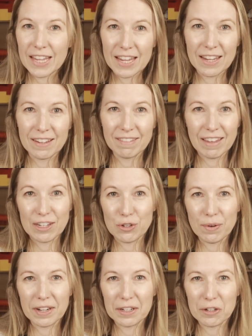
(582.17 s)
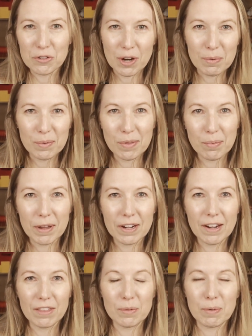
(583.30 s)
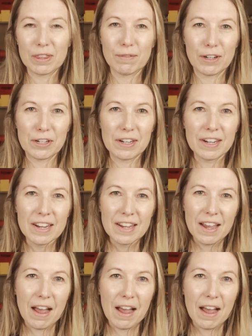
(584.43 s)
They they do get into trouble with one another, but they're very